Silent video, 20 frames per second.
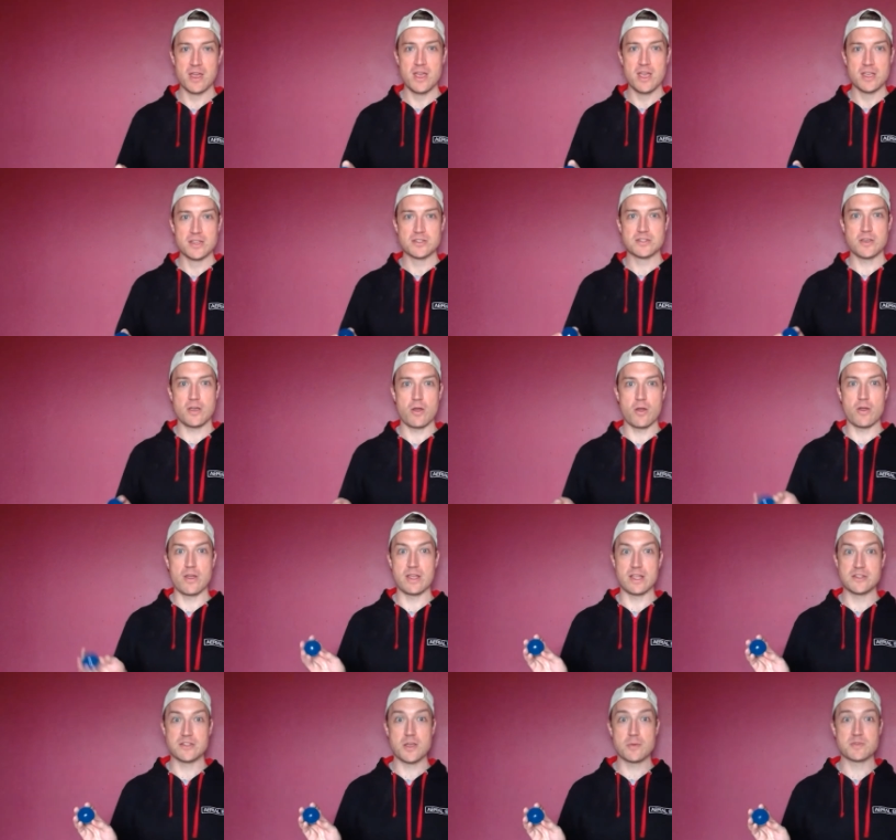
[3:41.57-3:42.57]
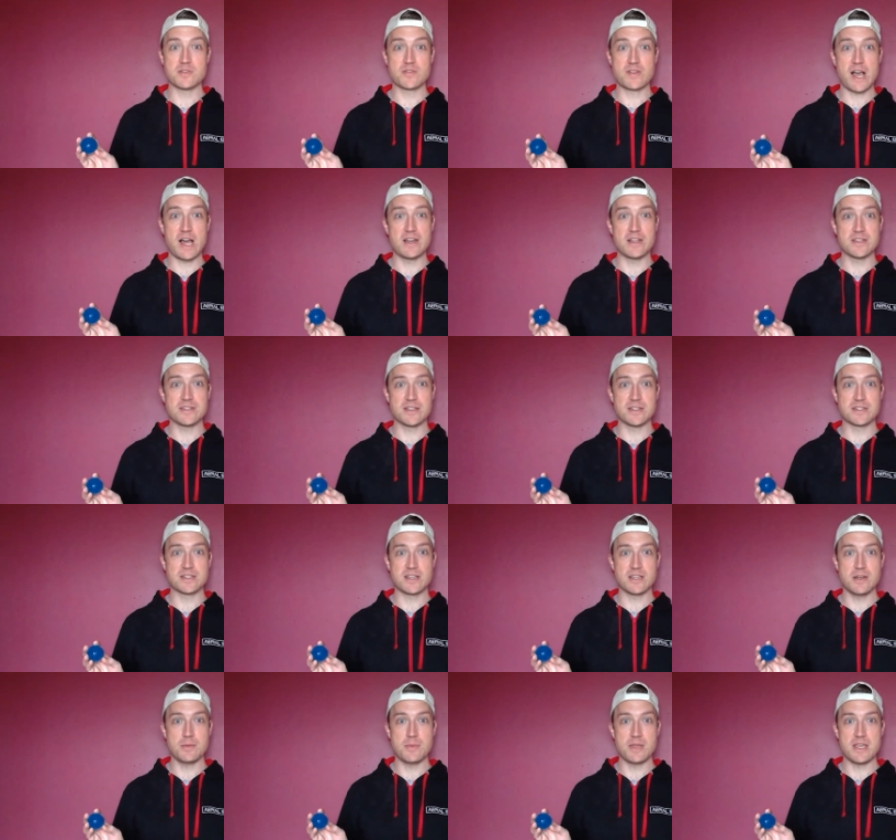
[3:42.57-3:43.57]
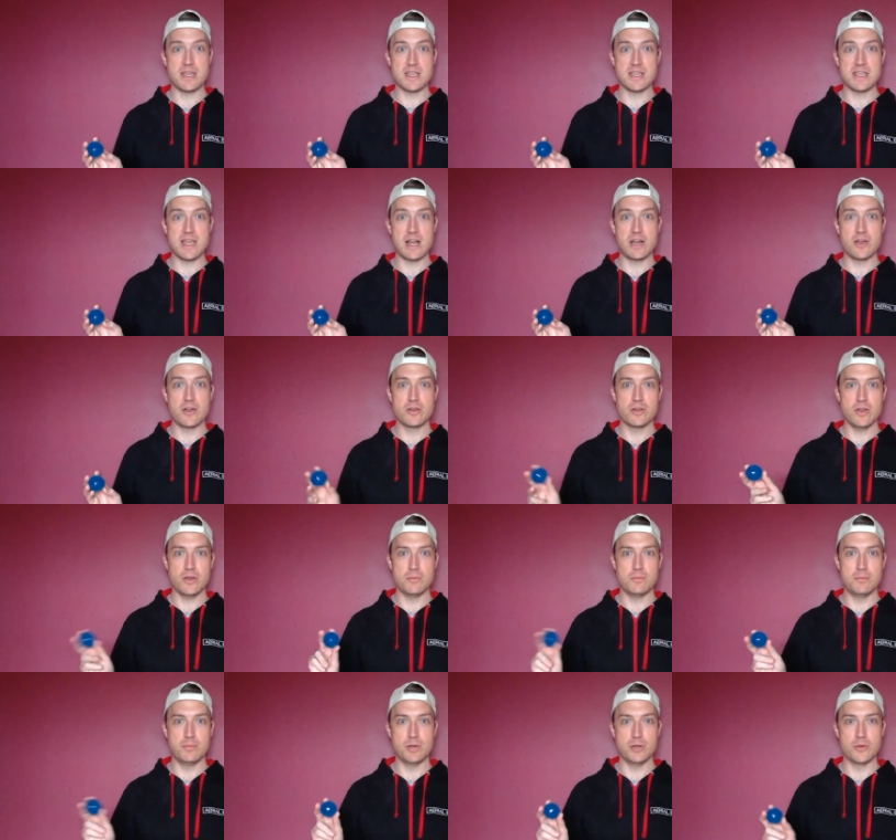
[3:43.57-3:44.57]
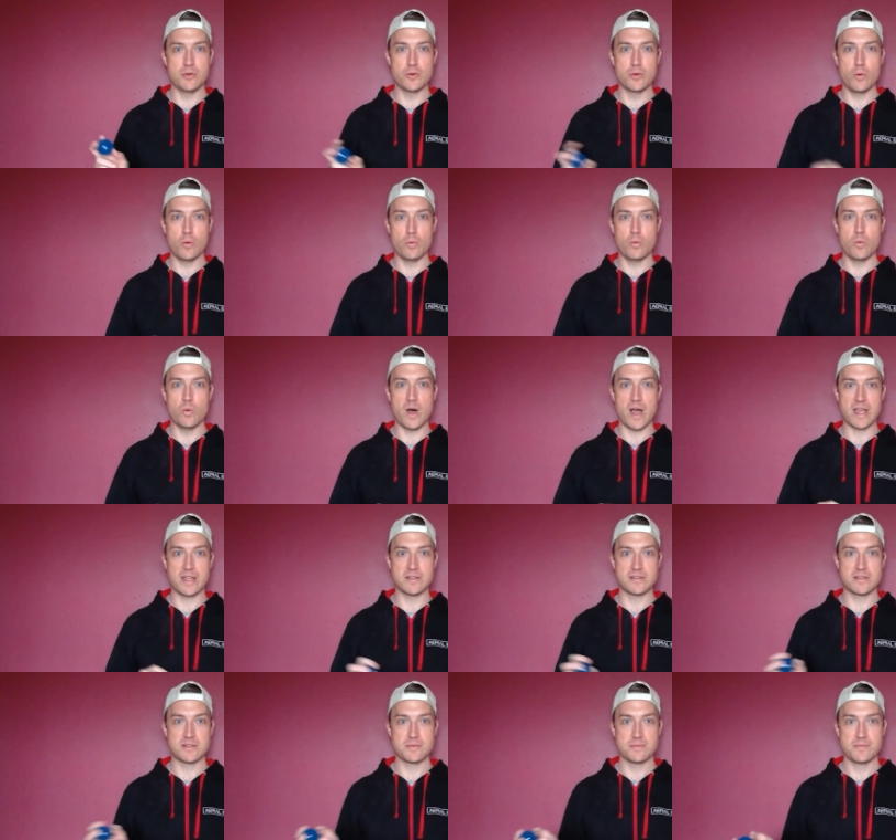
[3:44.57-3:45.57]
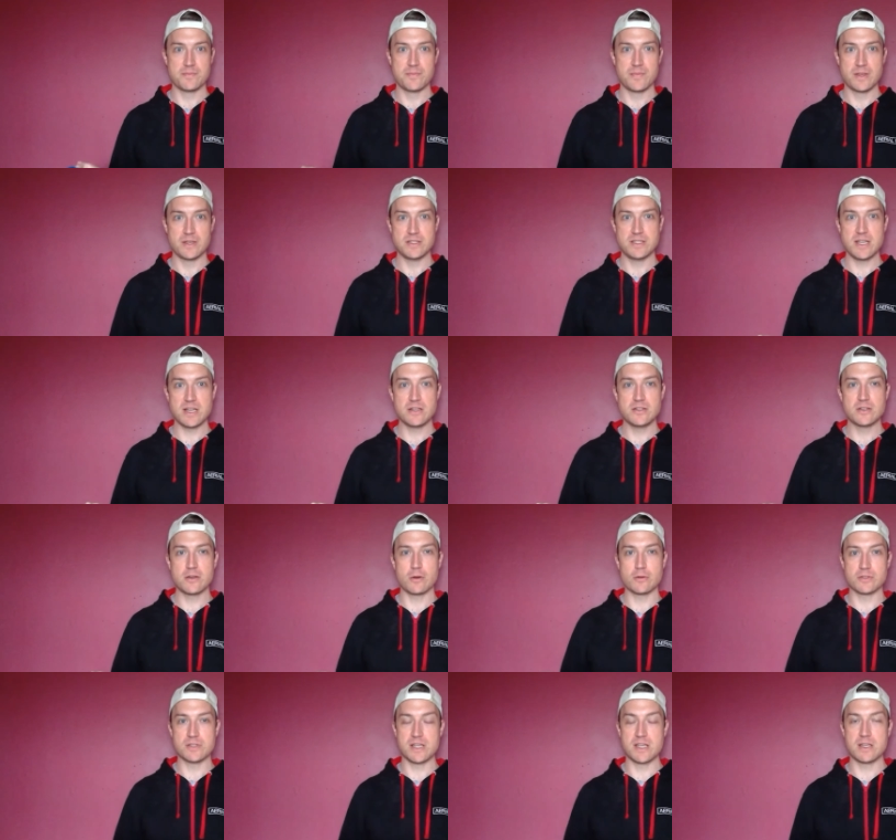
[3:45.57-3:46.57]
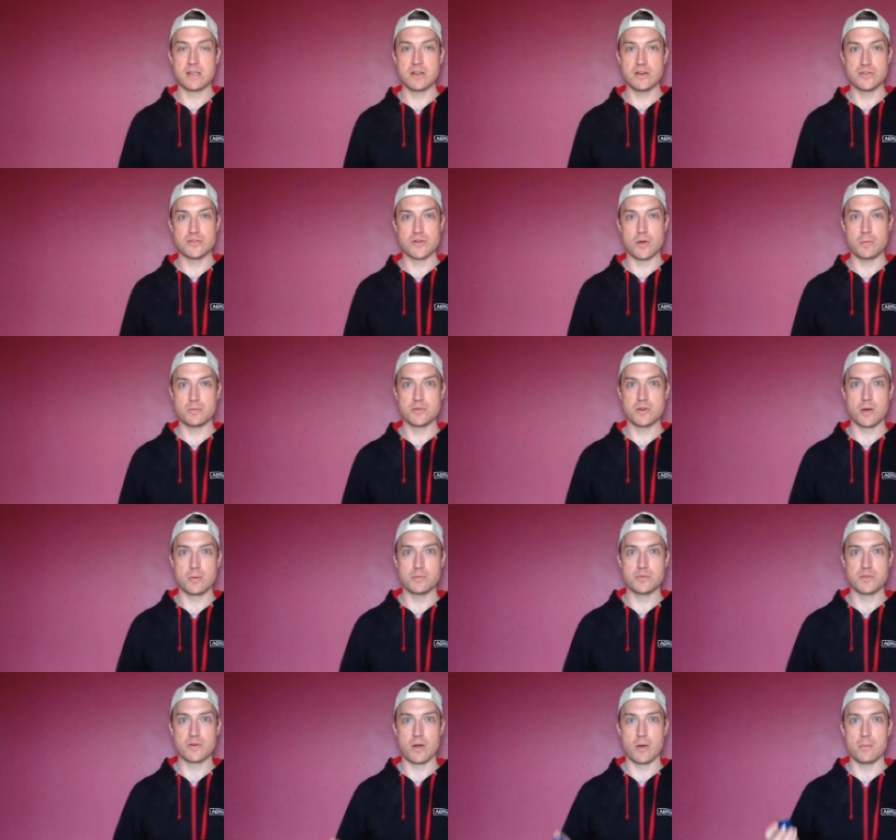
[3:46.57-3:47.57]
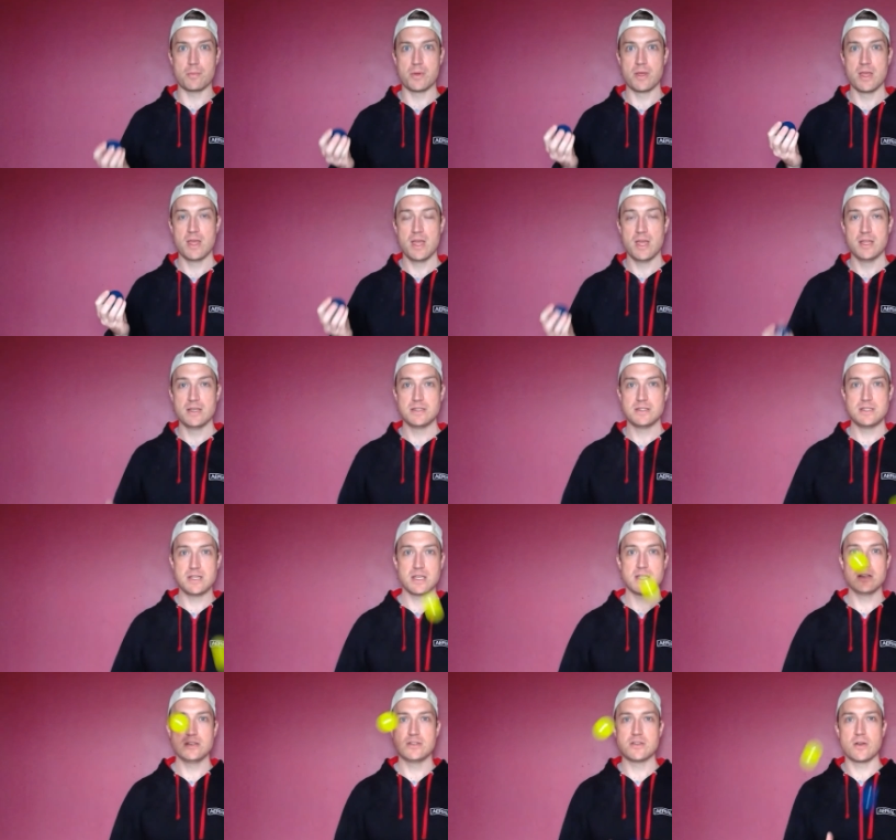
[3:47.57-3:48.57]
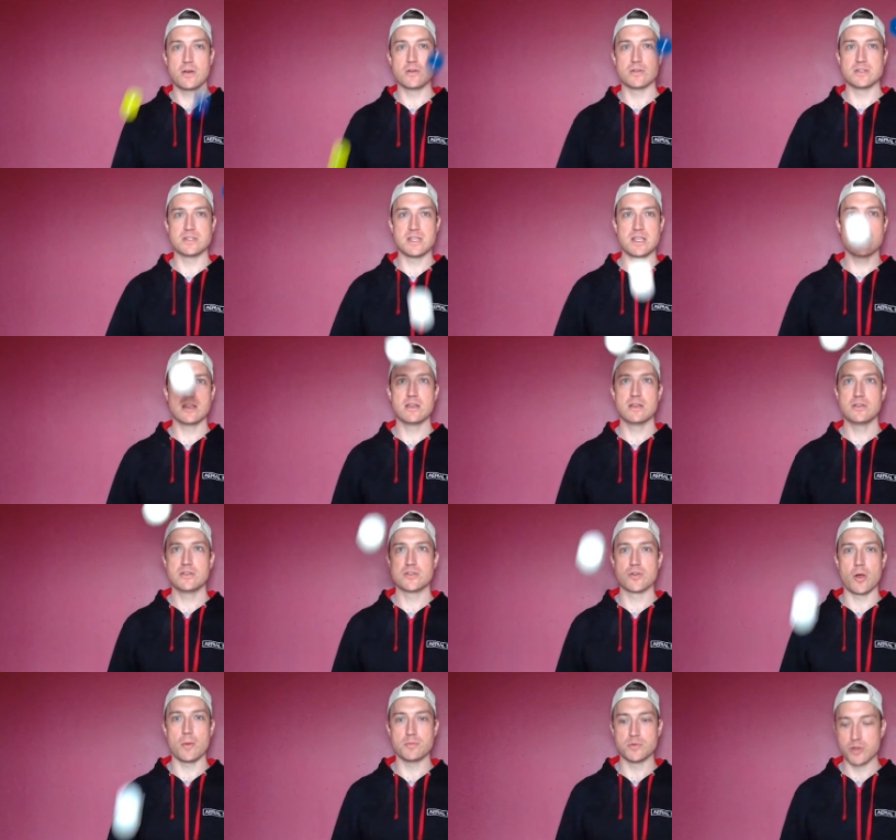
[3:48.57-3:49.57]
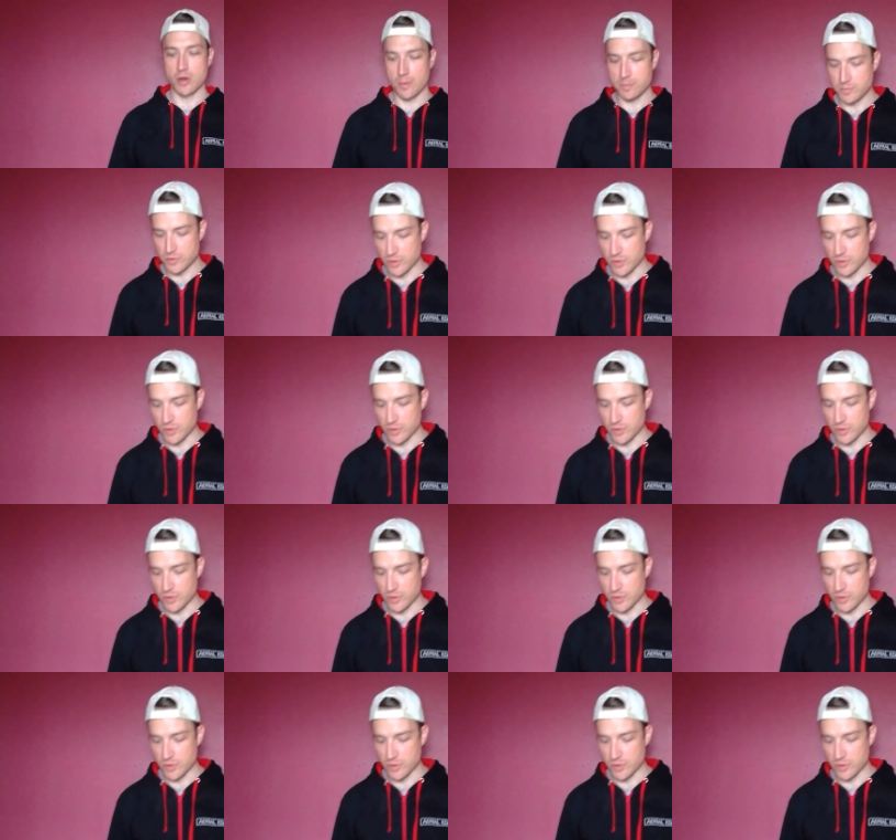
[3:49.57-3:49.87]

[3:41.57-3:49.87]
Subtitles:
So in terms of colours, it's going to be yellow, blue, white. Ding dong ding, drop drop drop. Ding dong ding, drop drop.